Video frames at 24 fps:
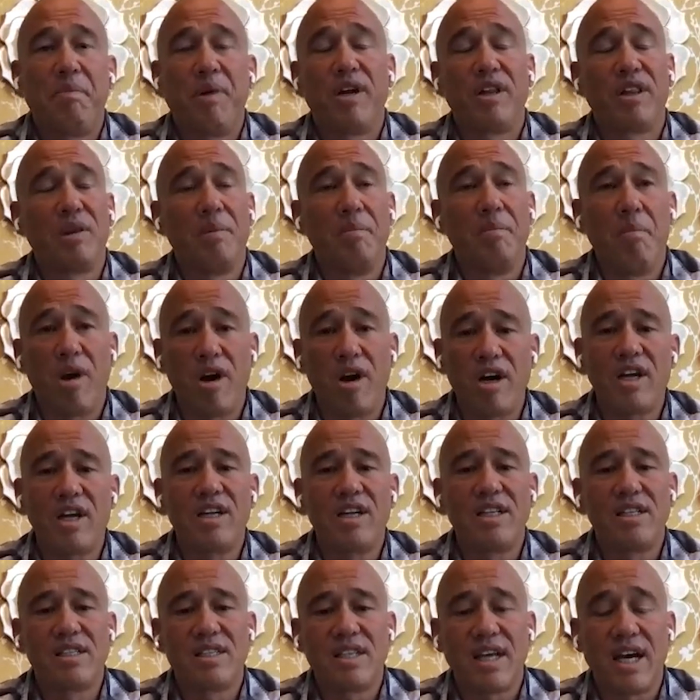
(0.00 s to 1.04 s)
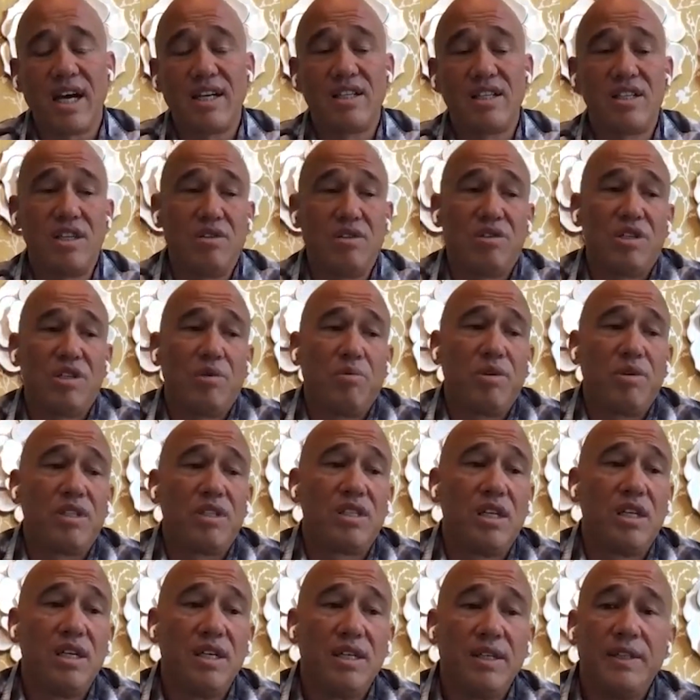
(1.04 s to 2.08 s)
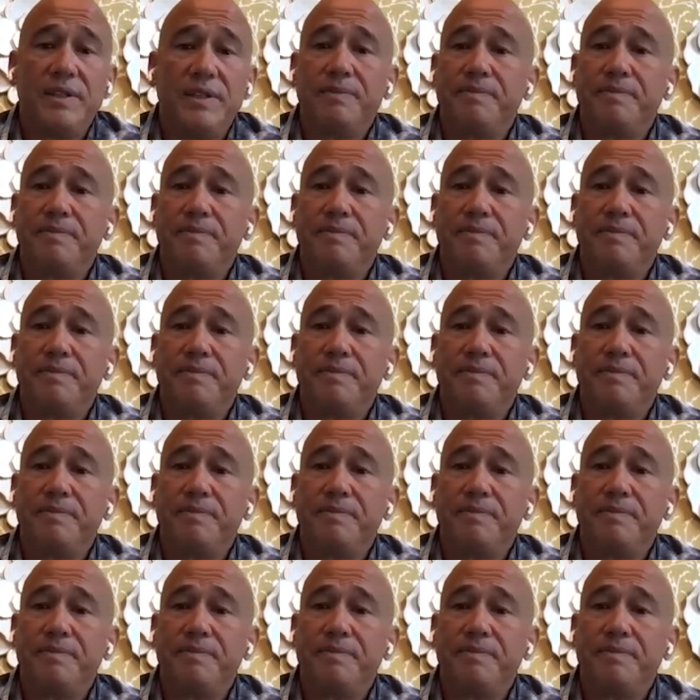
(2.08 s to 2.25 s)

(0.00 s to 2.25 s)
But the marketing side is huge. It was